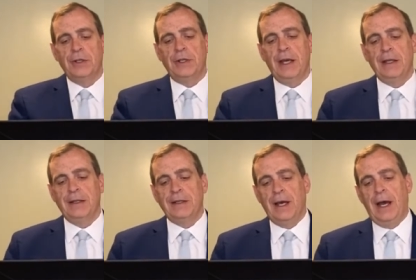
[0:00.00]
you to take
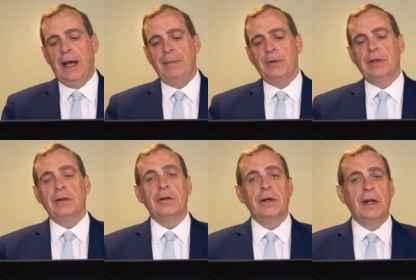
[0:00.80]
the time to
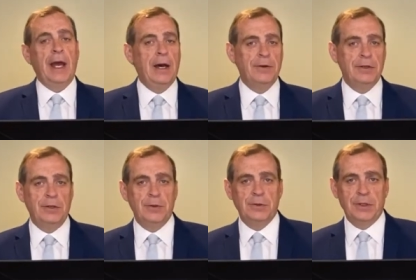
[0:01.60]
learn how to
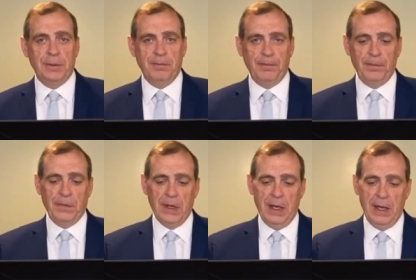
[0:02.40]
use them,
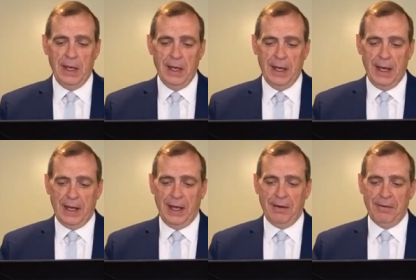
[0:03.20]

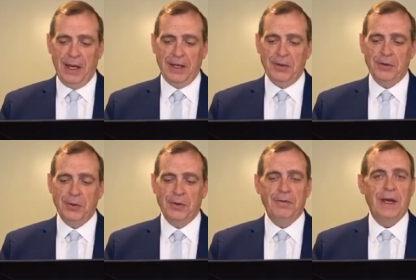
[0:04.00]
and I invite you
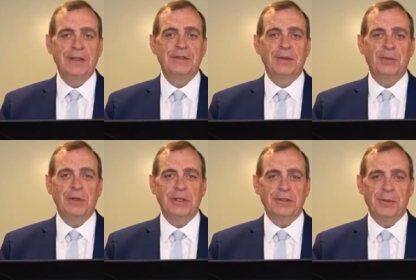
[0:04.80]
to invest in
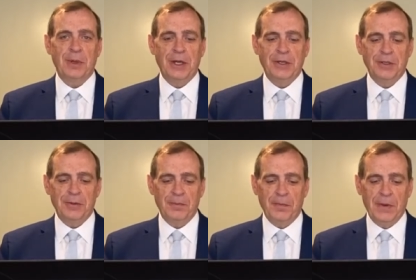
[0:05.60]
participation.
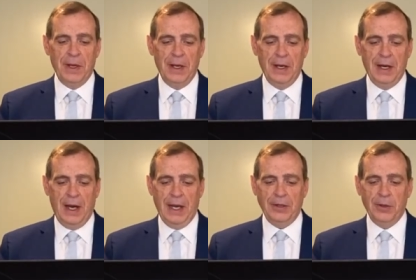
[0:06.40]

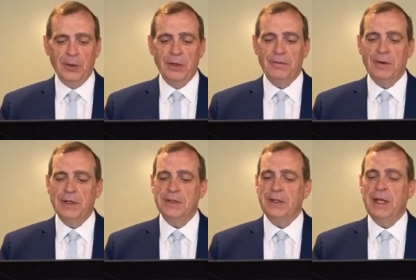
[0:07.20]
I know your
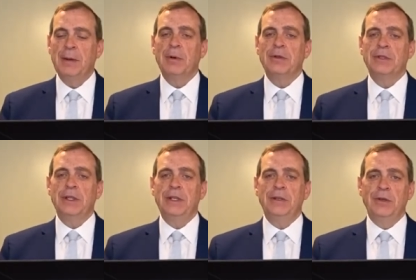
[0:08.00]
friends and neighbors
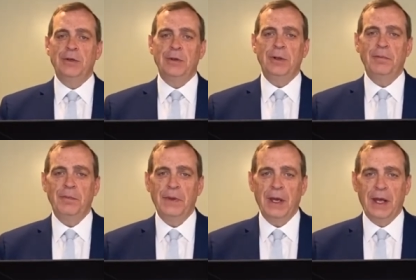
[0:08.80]
need you,
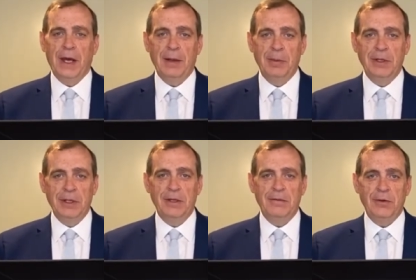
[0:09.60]
and I
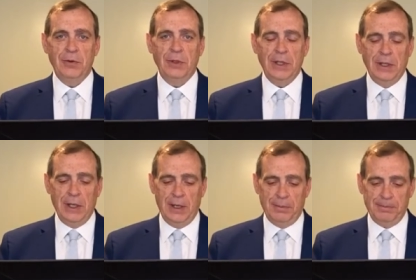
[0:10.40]
believe you need
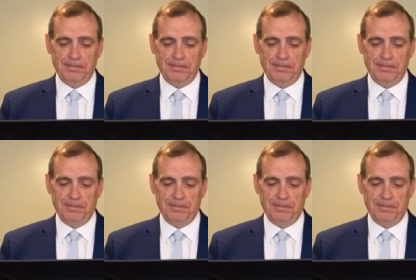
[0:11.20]
them.